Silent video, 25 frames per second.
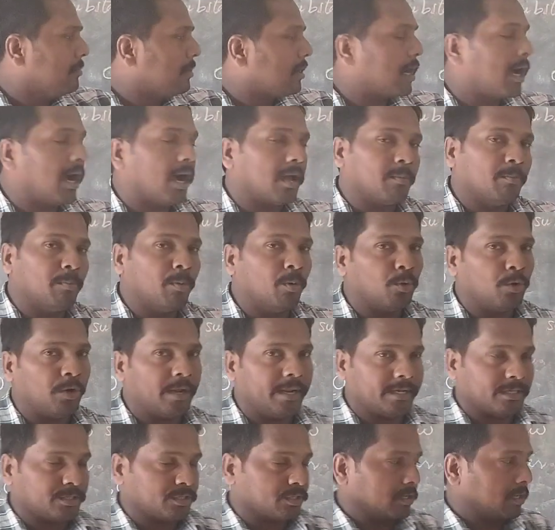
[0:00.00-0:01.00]

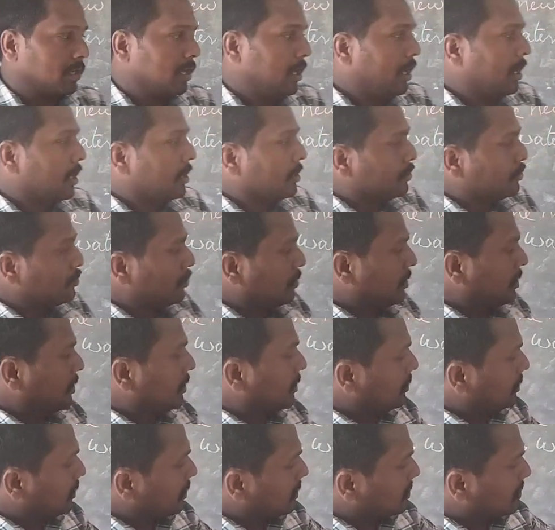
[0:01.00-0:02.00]
carbonate. So
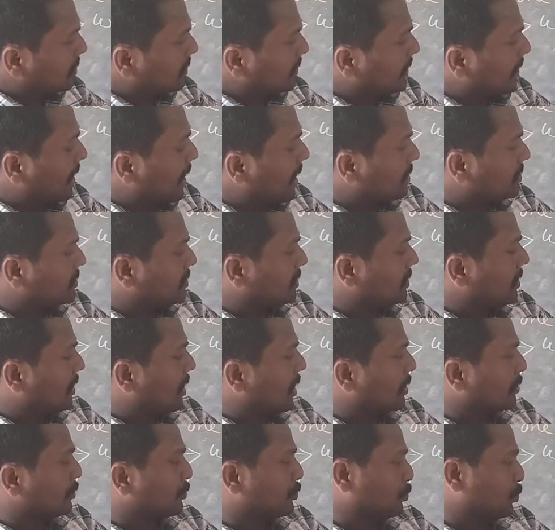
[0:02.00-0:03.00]
in this reaction
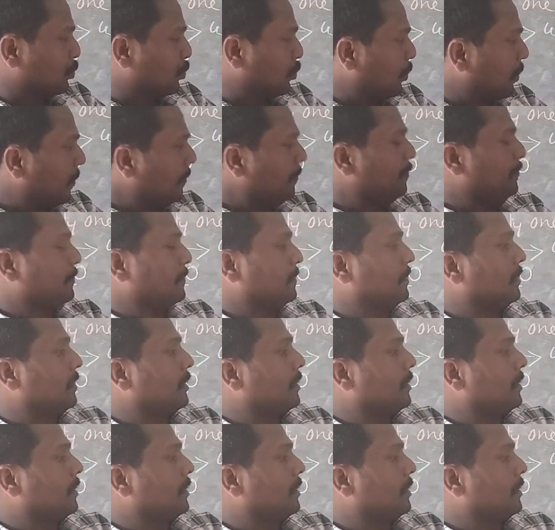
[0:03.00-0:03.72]
also,